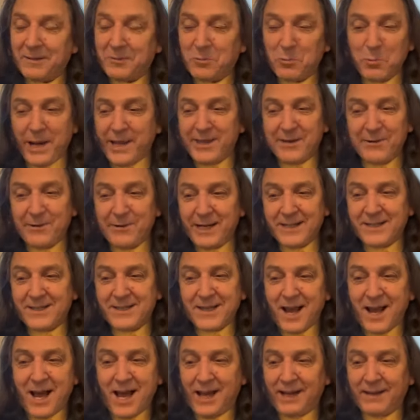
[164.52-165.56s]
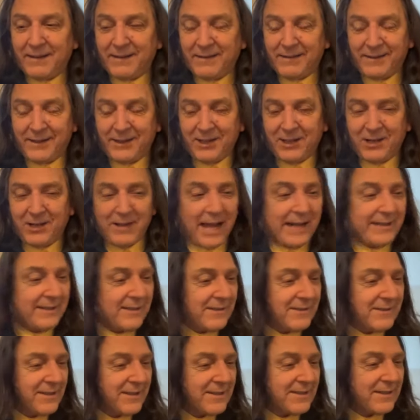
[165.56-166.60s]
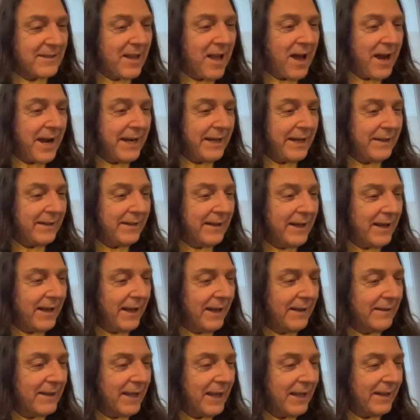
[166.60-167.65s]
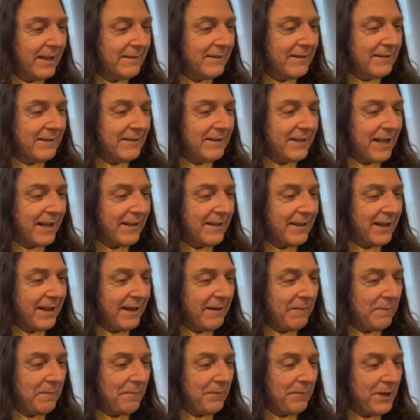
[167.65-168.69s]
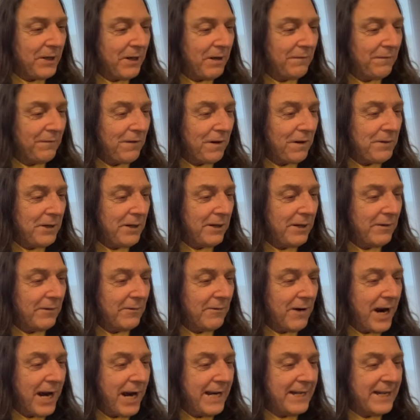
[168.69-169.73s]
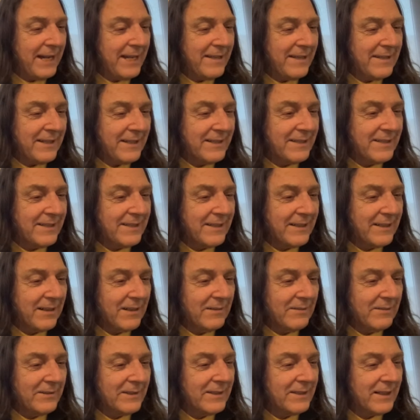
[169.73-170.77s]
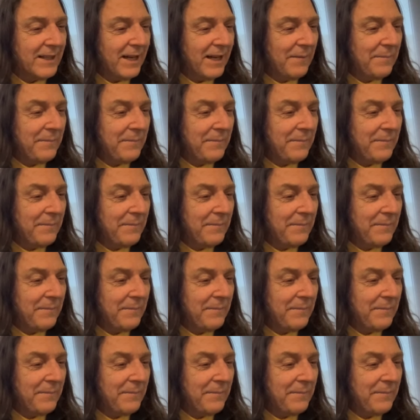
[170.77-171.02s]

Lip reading: whether it's on, like there's this line that from your writings, it goes